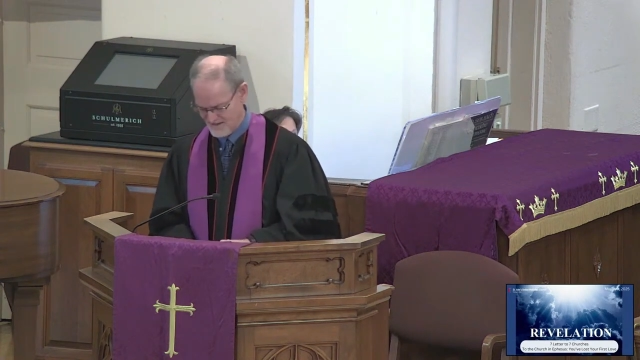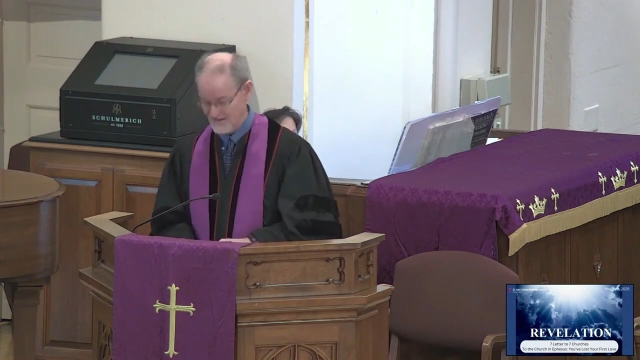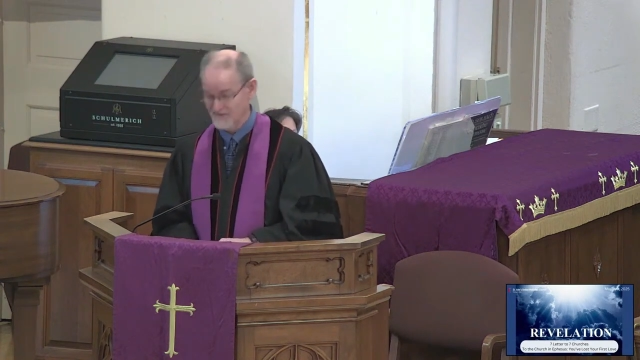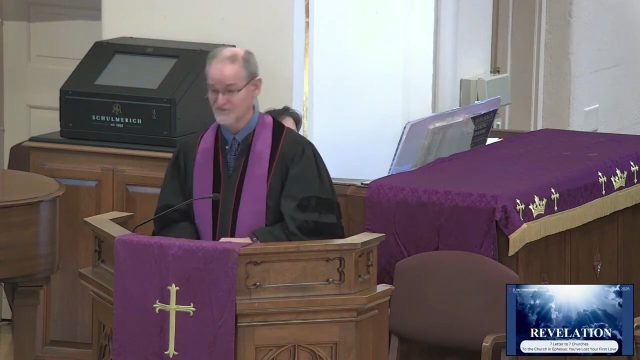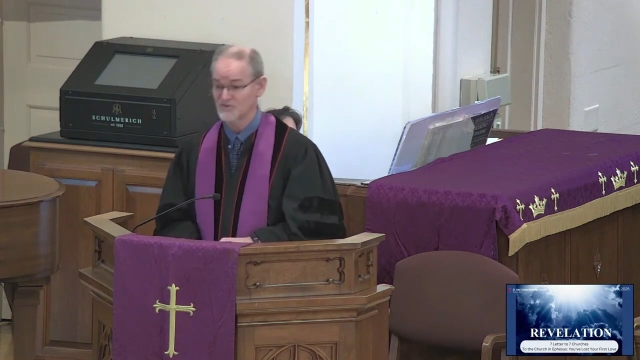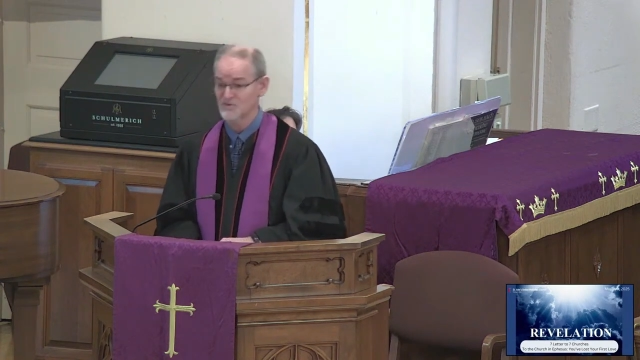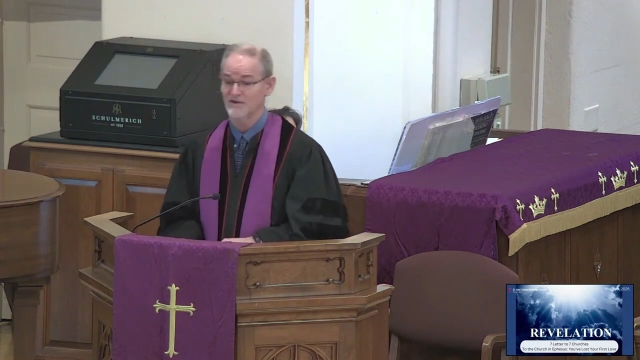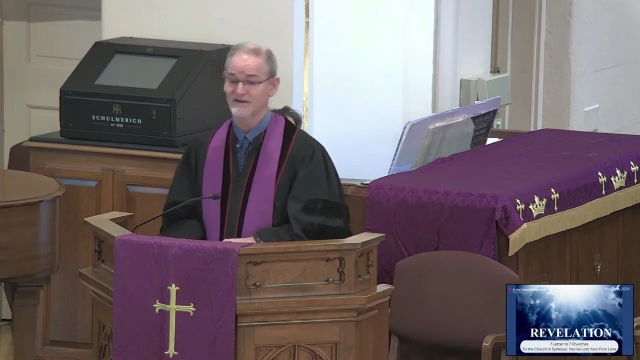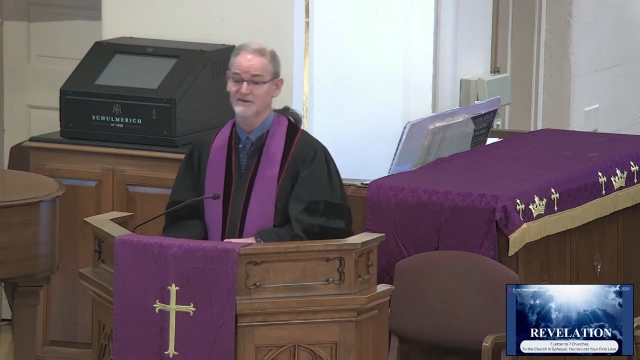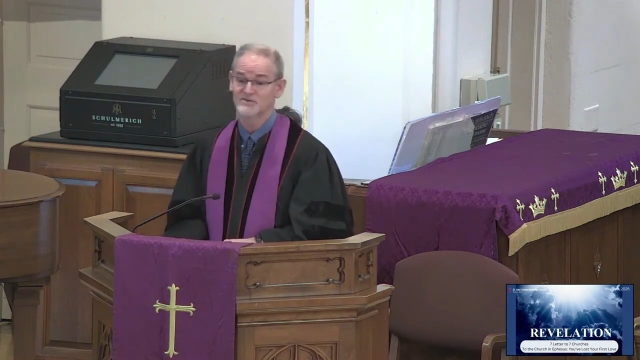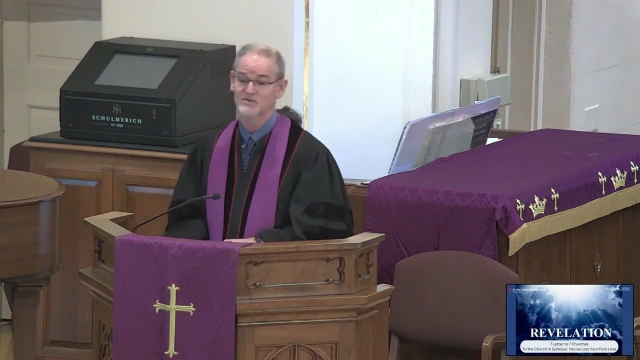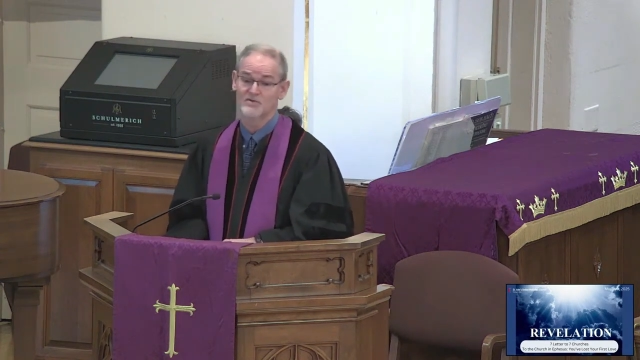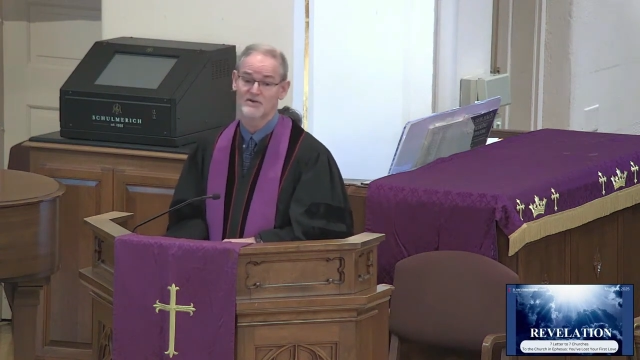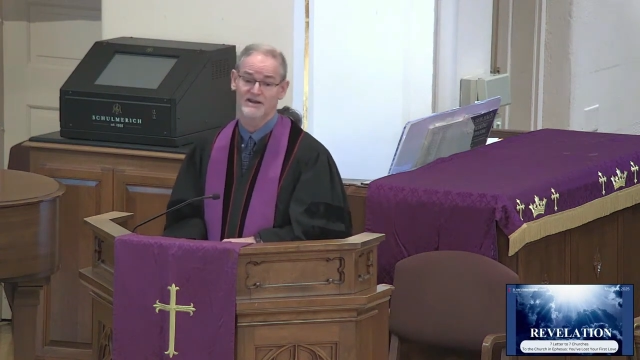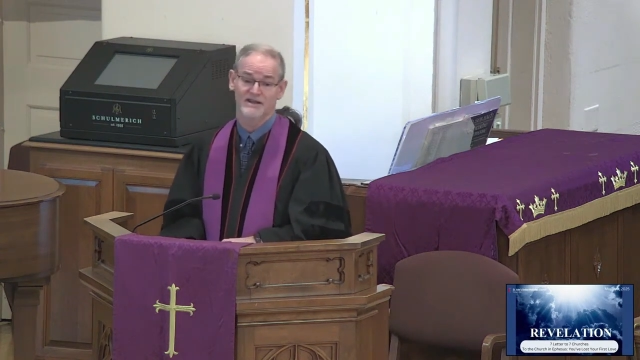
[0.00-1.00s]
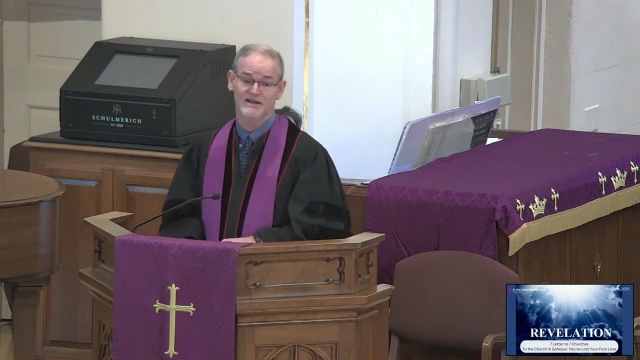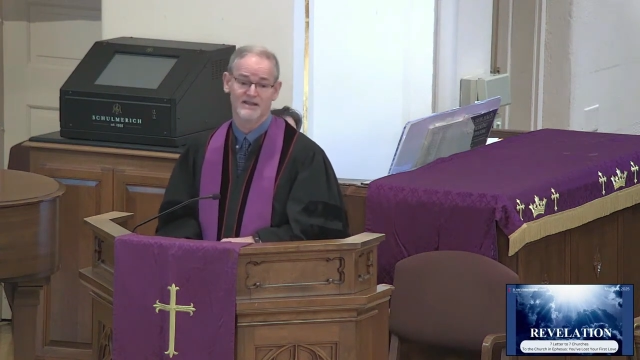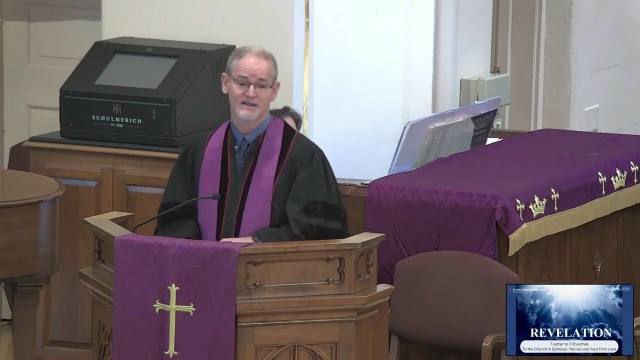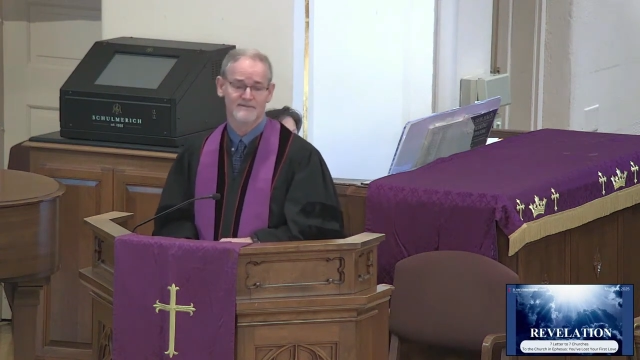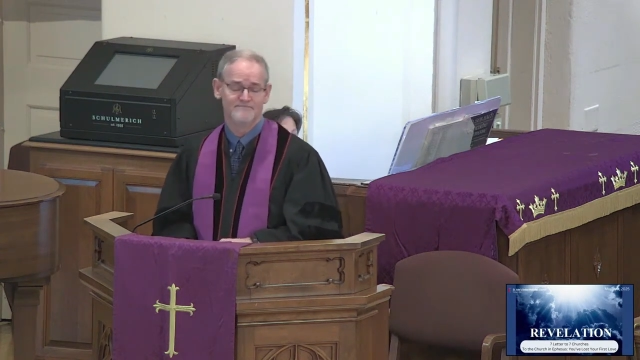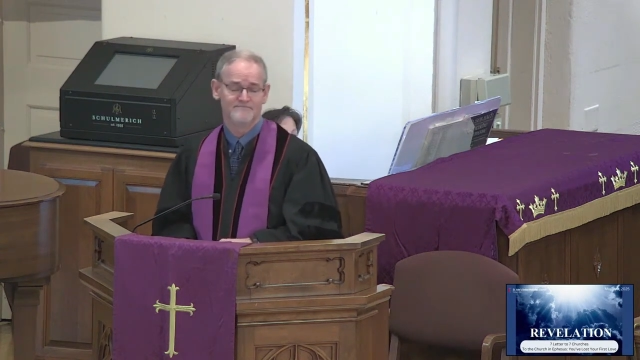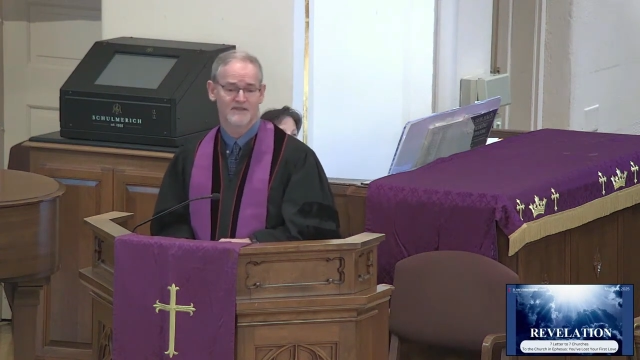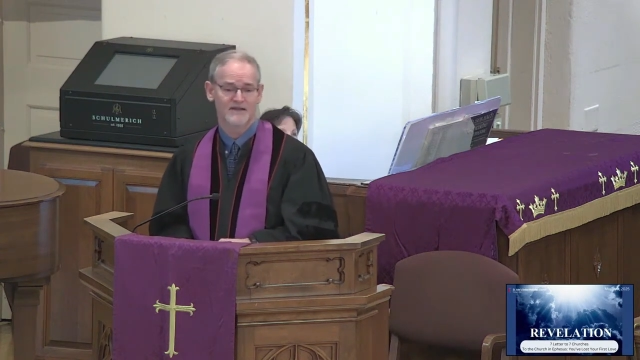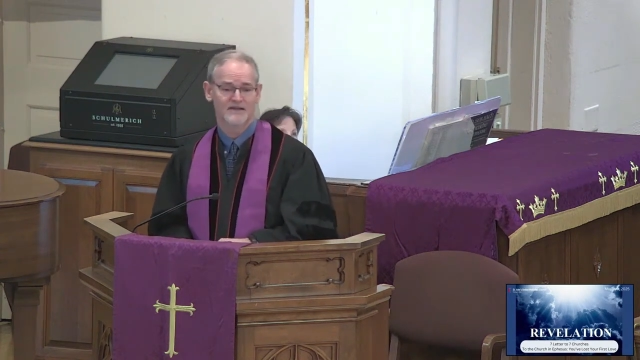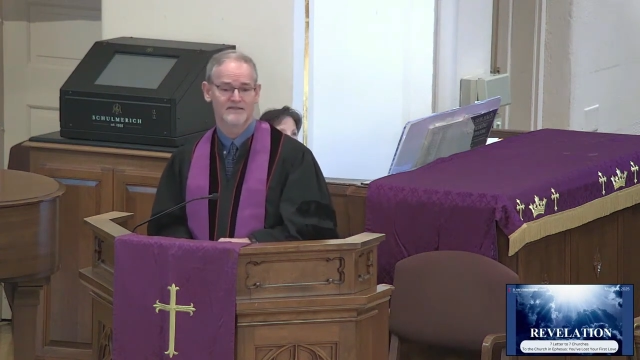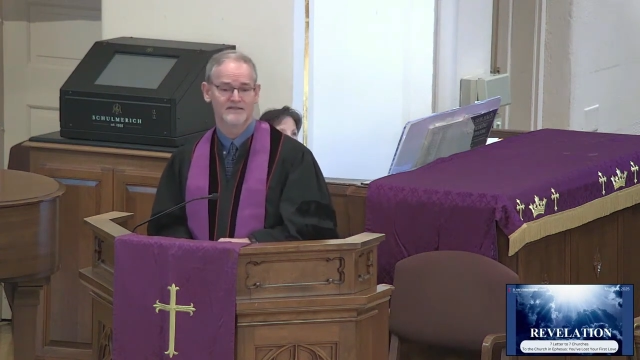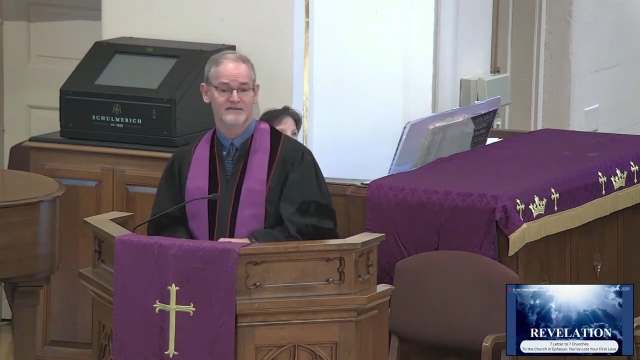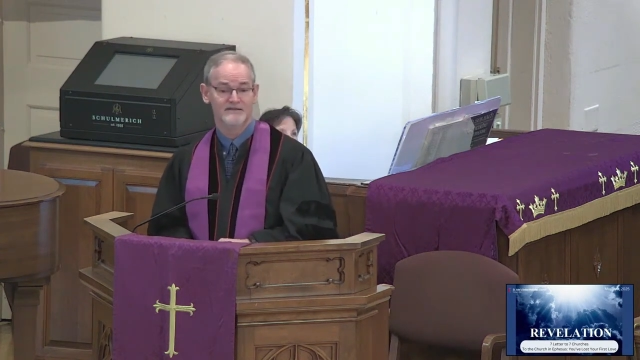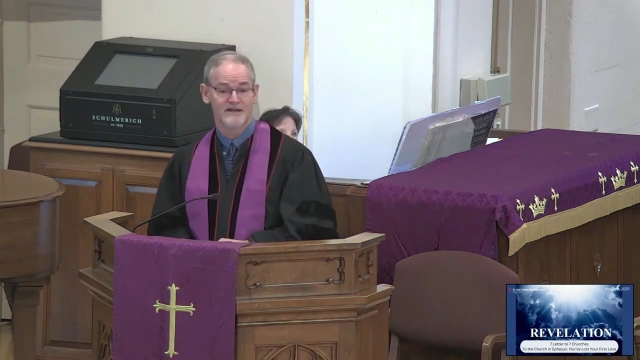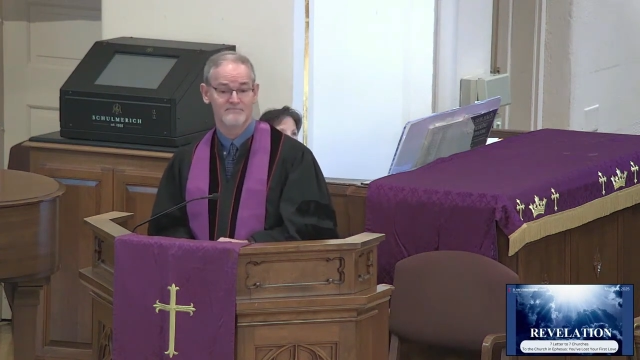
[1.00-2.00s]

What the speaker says: And in 2020, the